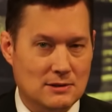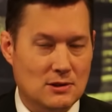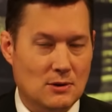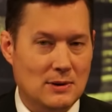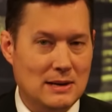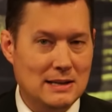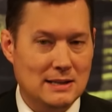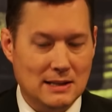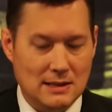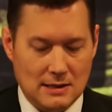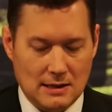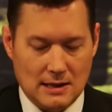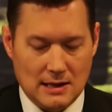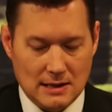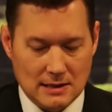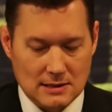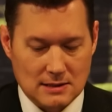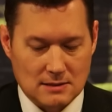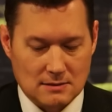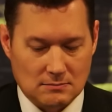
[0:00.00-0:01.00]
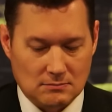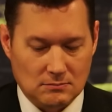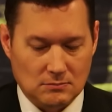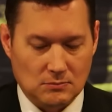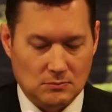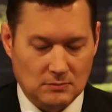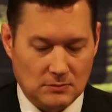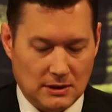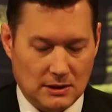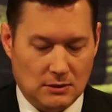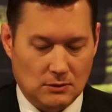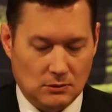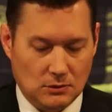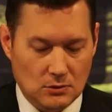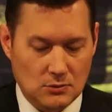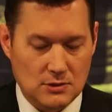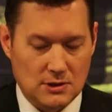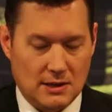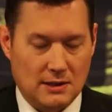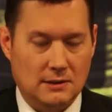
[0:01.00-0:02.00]
So he is, you know,
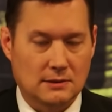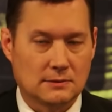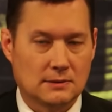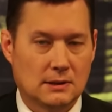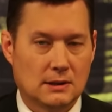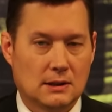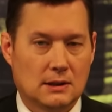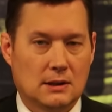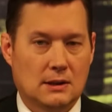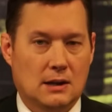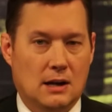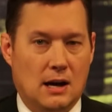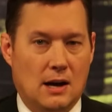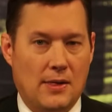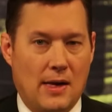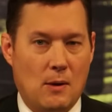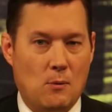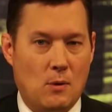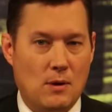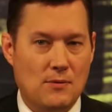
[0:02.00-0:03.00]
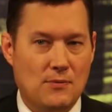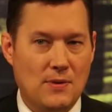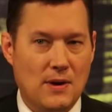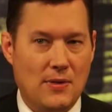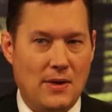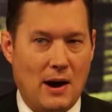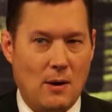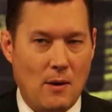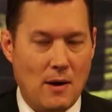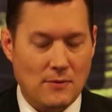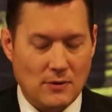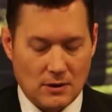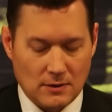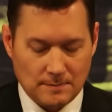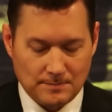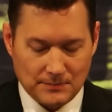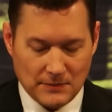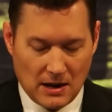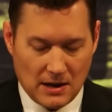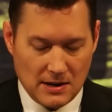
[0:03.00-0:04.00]
losing that one fifth.
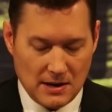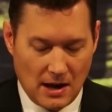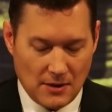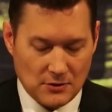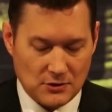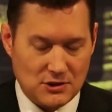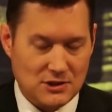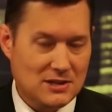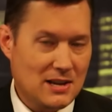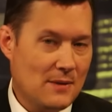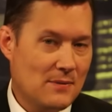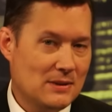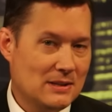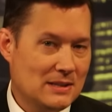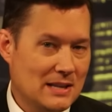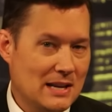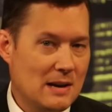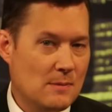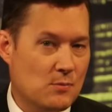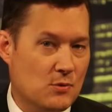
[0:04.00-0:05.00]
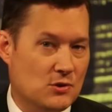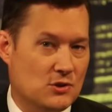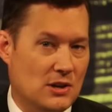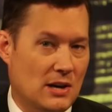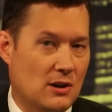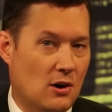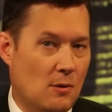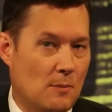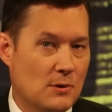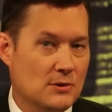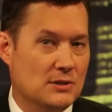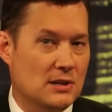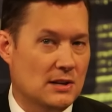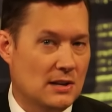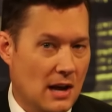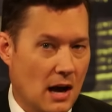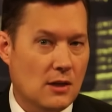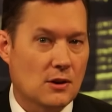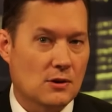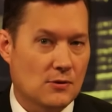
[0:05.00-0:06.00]
However, another 17%, almost
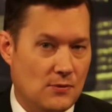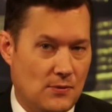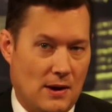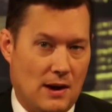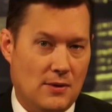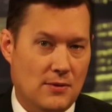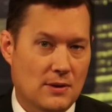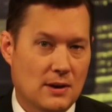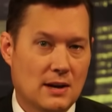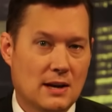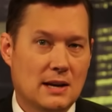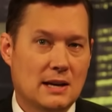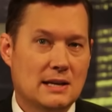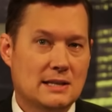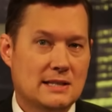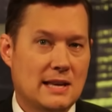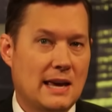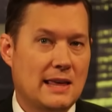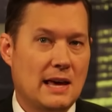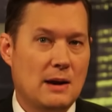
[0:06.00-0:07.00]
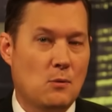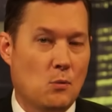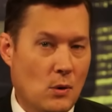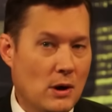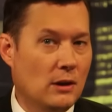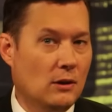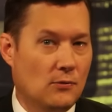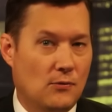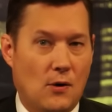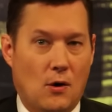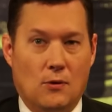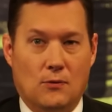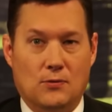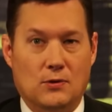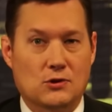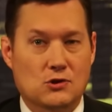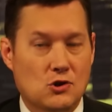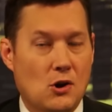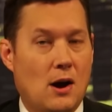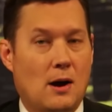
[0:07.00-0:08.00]
another fifth, say they will vote
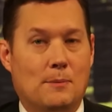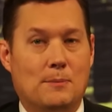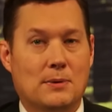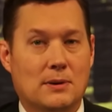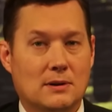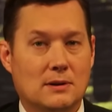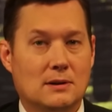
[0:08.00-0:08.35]
for Trump.